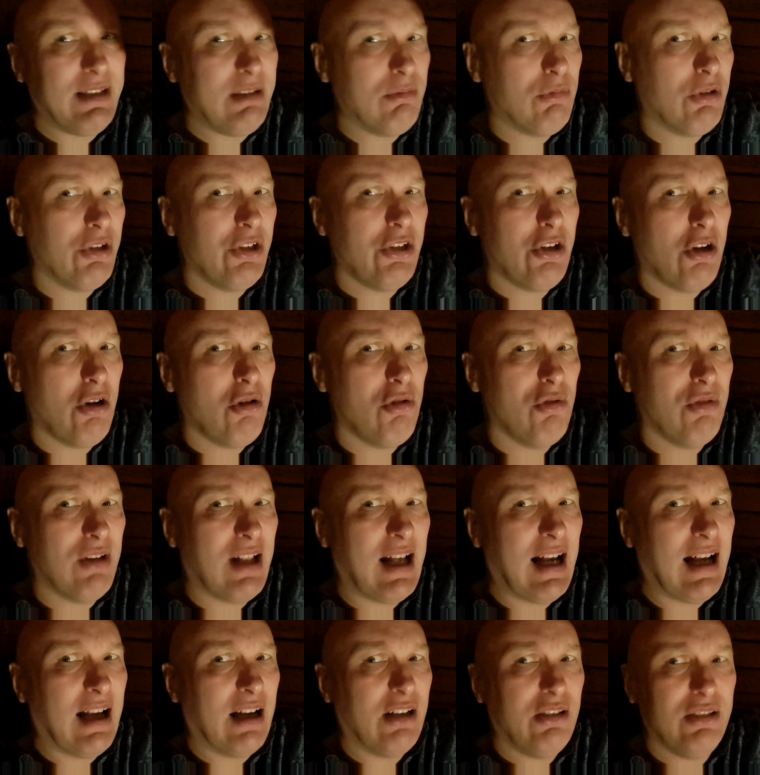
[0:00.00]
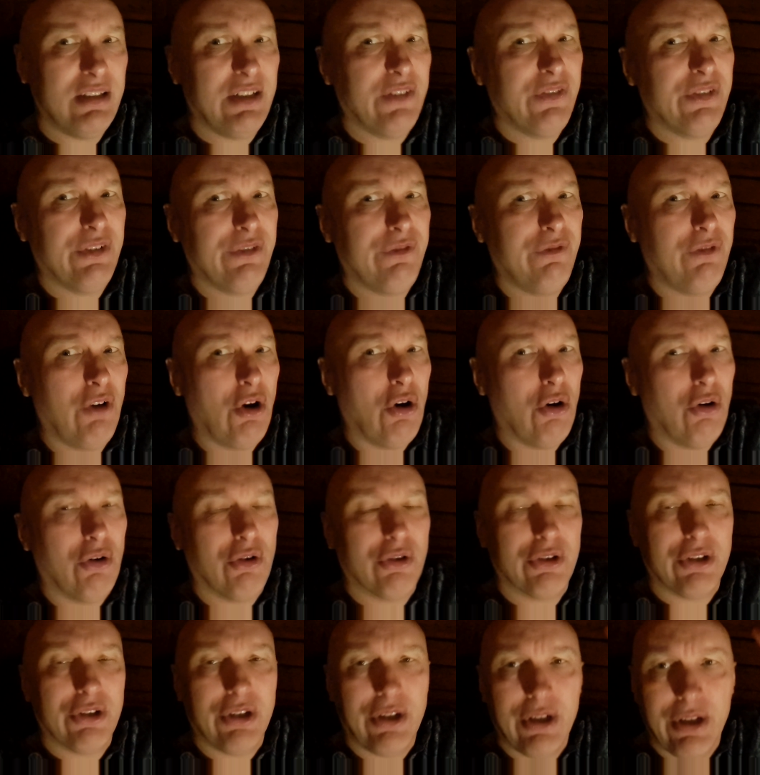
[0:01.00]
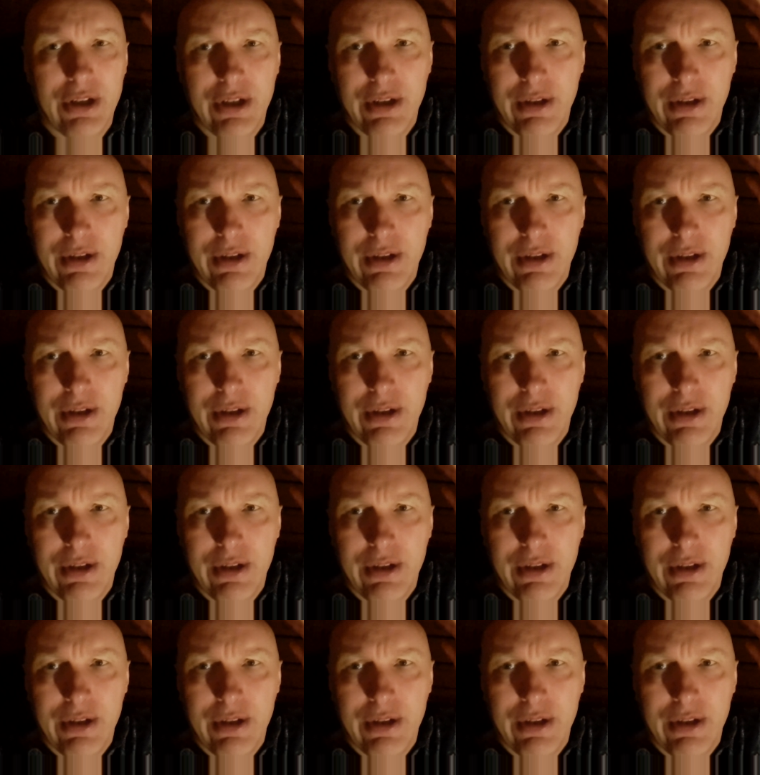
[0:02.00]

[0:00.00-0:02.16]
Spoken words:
We didn't want to know that. Who gives a fuck?